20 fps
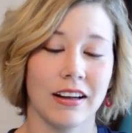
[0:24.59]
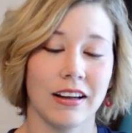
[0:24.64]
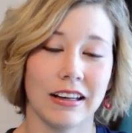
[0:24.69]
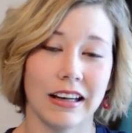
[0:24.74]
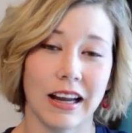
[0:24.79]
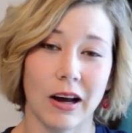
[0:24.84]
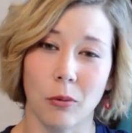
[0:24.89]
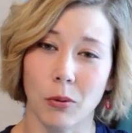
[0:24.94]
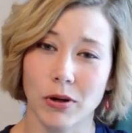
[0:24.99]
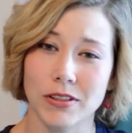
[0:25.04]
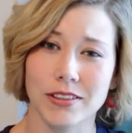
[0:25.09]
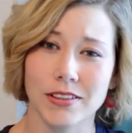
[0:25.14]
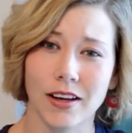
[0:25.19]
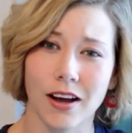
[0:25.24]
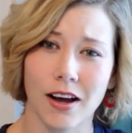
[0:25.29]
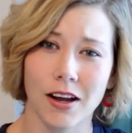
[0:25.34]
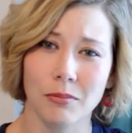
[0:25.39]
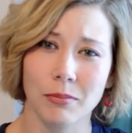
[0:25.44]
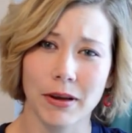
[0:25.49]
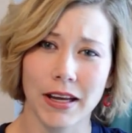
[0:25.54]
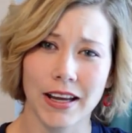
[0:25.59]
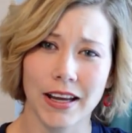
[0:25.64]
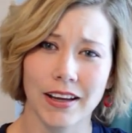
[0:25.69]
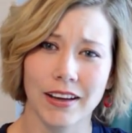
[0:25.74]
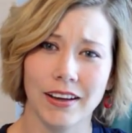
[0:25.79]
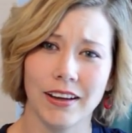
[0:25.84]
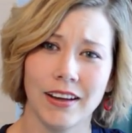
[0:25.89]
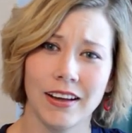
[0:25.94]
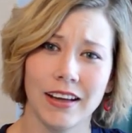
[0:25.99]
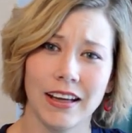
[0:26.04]
Now what's a con
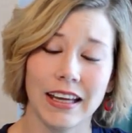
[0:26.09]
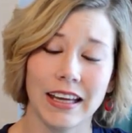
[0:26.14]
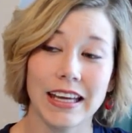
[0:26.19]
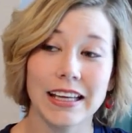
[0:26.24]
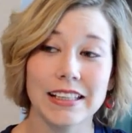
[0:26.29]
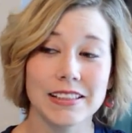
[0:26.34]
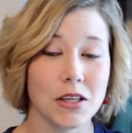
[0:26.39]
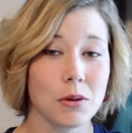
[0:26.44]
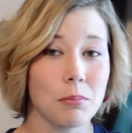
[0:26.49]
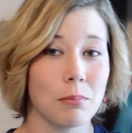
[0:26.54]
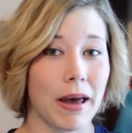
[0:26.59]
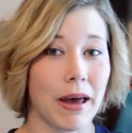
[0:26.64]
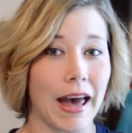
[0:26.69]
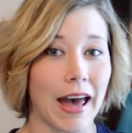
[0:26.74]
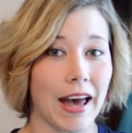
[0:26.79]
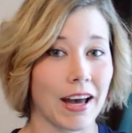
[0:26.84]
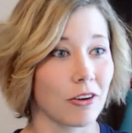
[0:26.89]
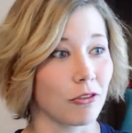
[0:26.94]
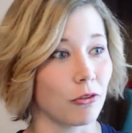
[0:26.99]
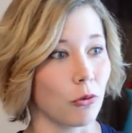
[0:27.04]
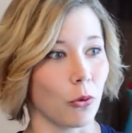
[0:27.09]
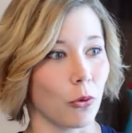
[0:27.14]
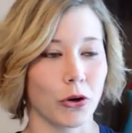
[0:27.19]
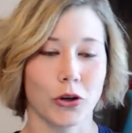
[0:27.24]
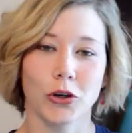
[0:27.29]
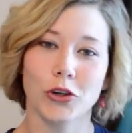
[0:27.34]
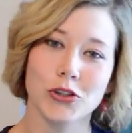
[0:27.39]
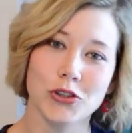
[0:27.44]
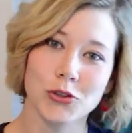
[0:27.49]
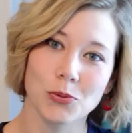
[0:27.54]
bag? It's a bag for
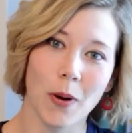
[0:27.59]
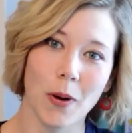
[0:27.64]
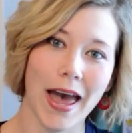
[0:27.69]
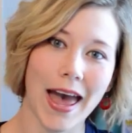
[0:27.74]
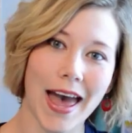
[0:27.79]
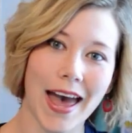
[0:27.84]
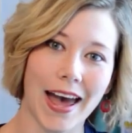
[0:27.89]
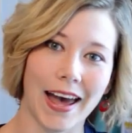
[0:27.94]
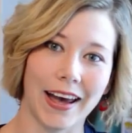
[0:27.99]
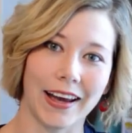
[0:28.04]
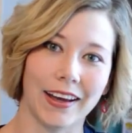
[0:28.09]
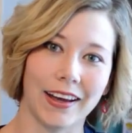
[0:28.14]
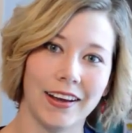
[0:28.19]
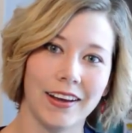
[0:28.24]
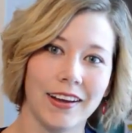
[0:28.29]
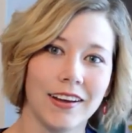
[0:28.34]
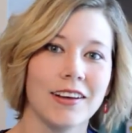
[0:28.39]
your swag.